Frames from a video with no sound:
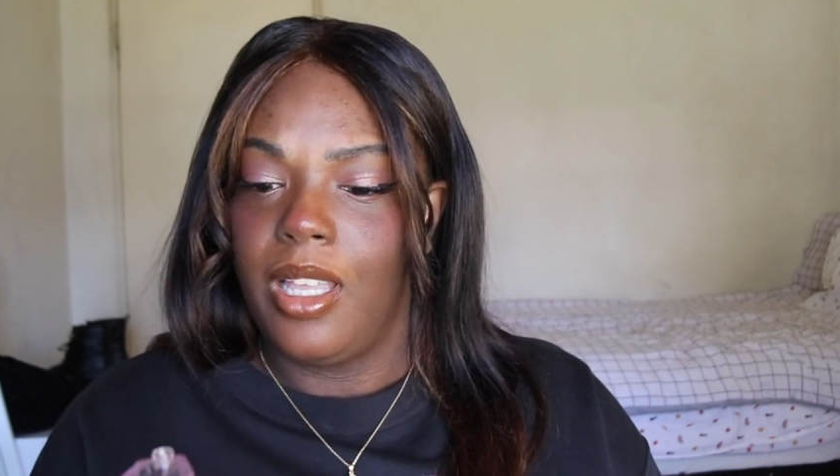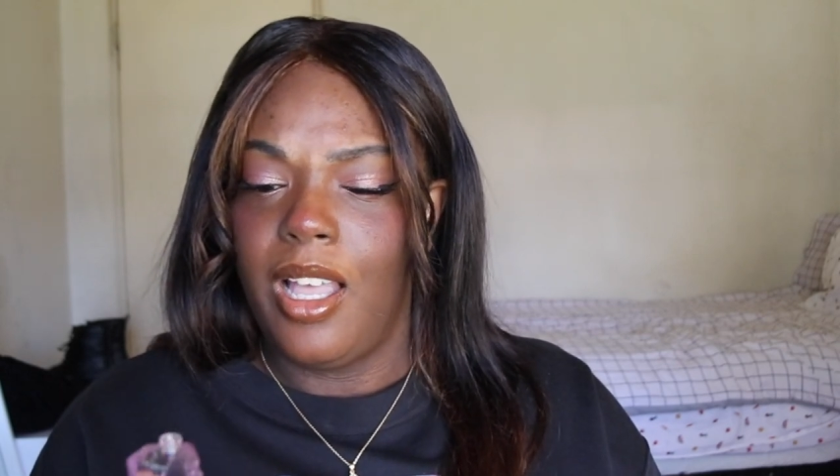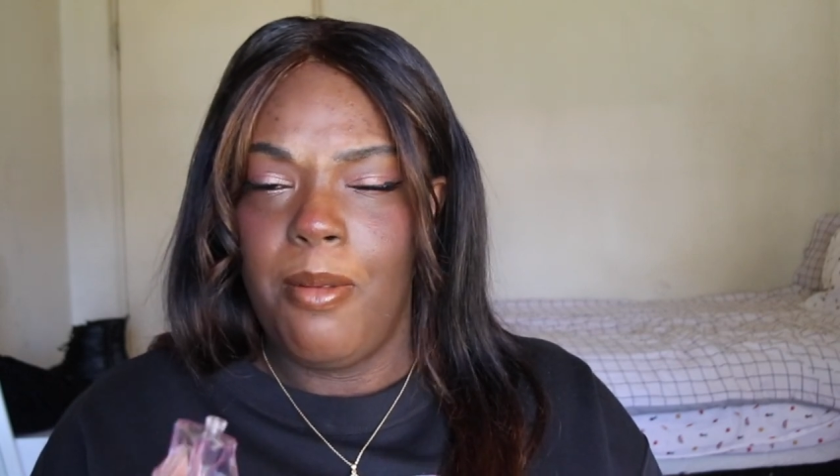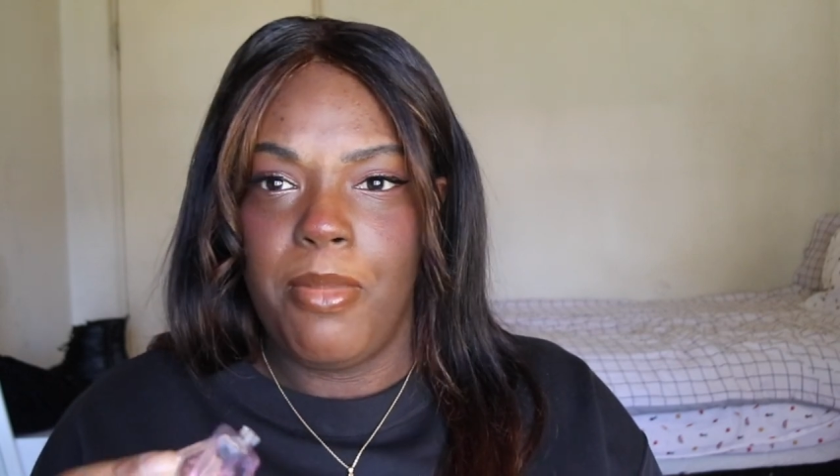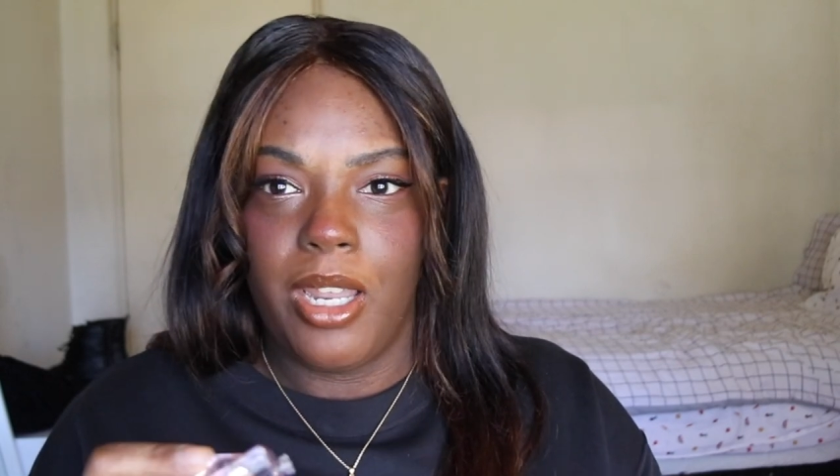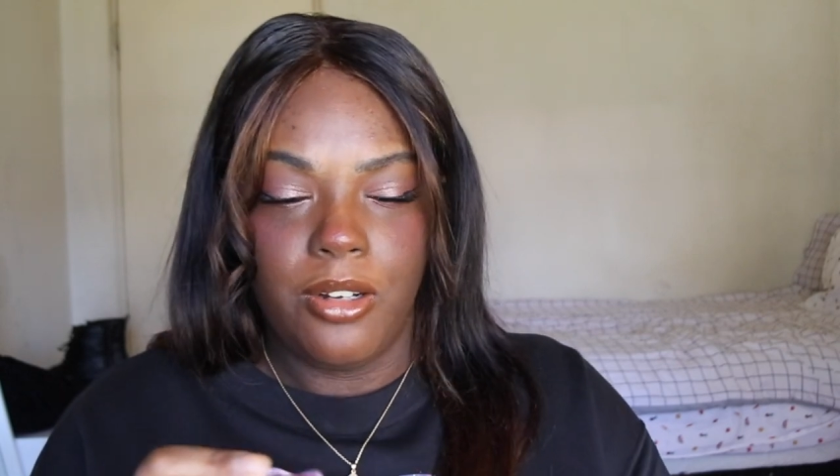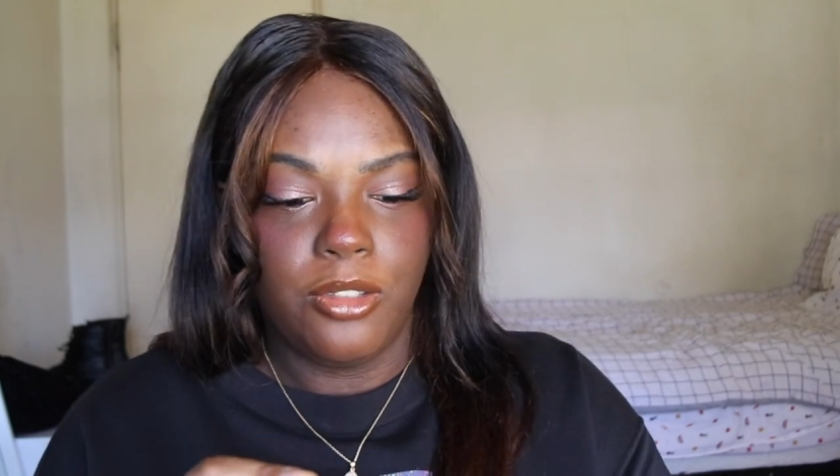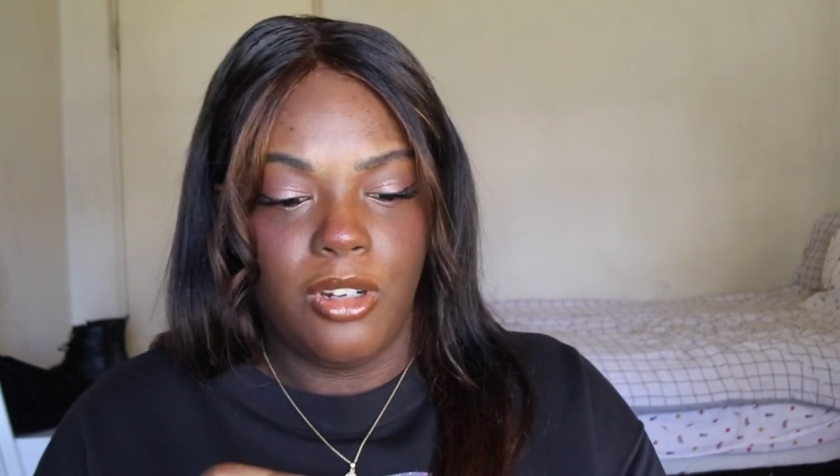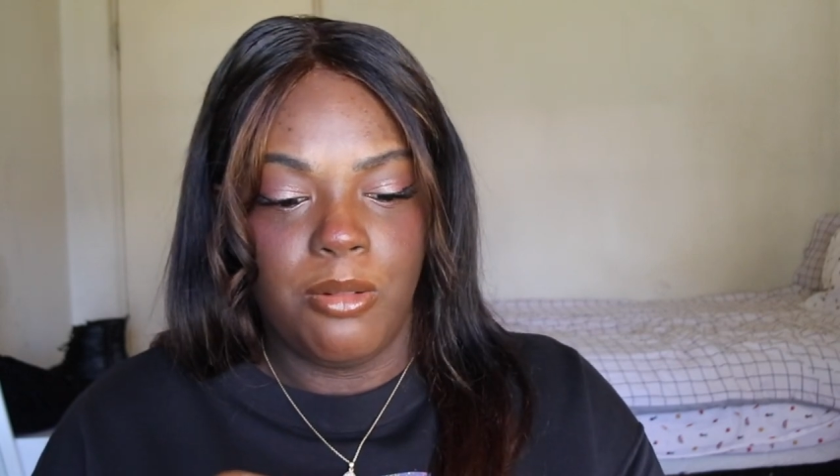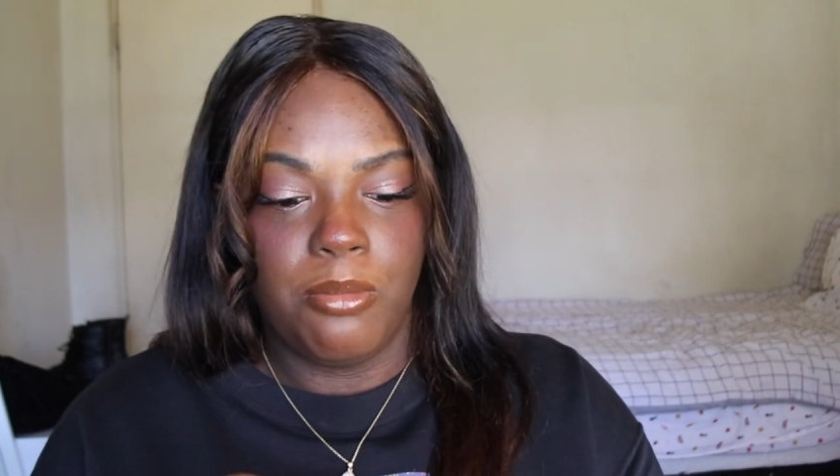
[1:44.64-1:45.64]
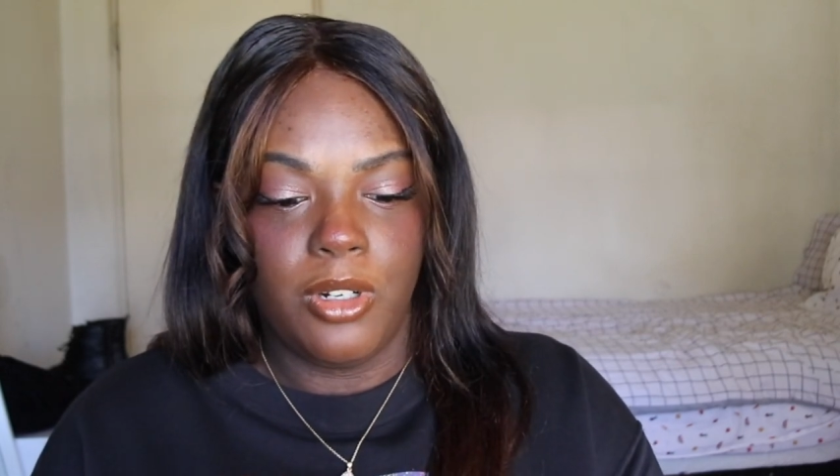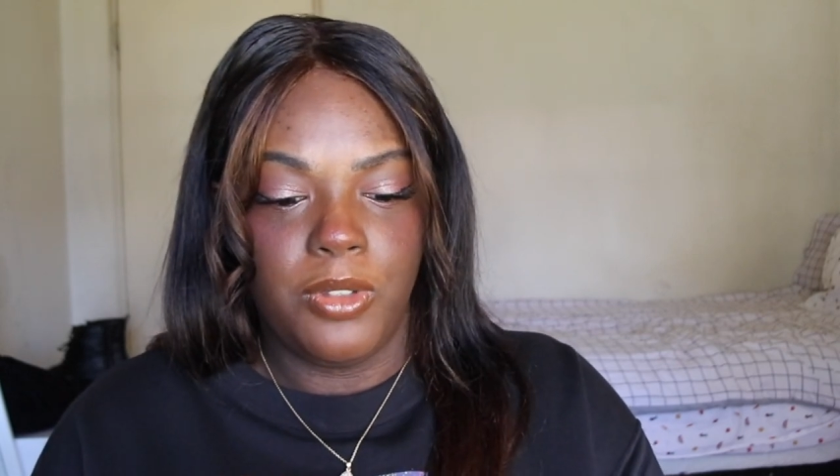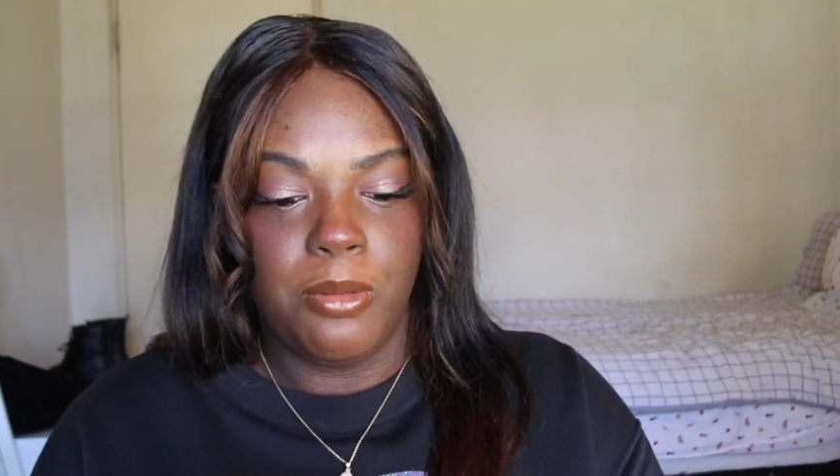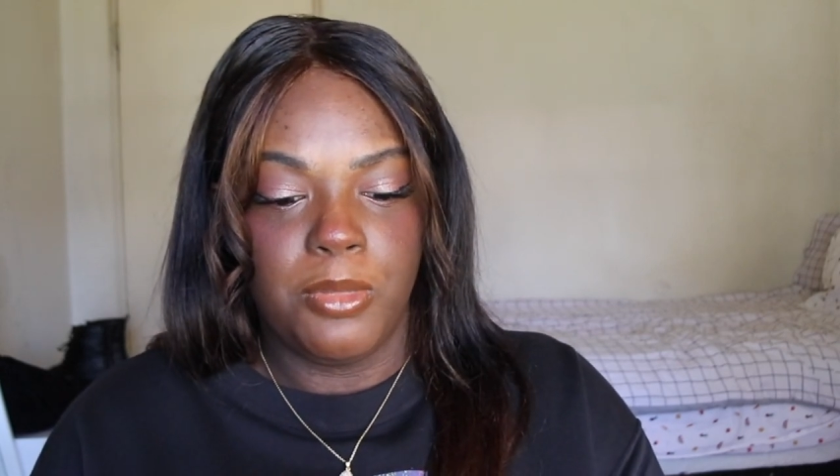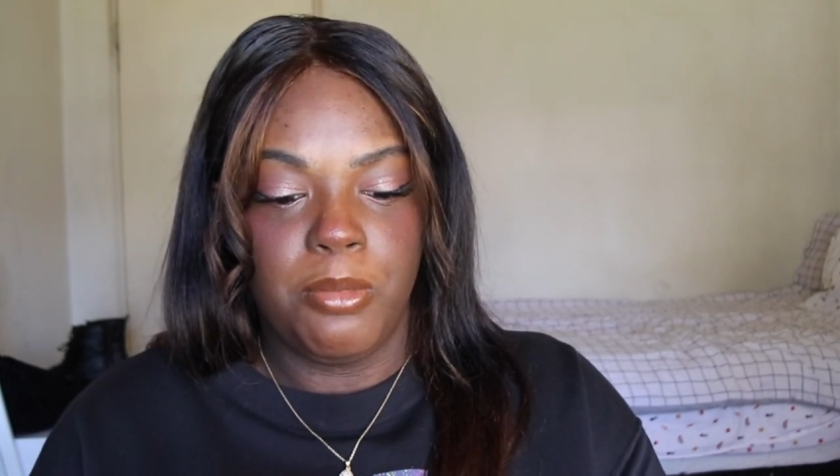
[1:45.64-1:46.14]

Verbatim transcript: I'm bad at describing perfumes,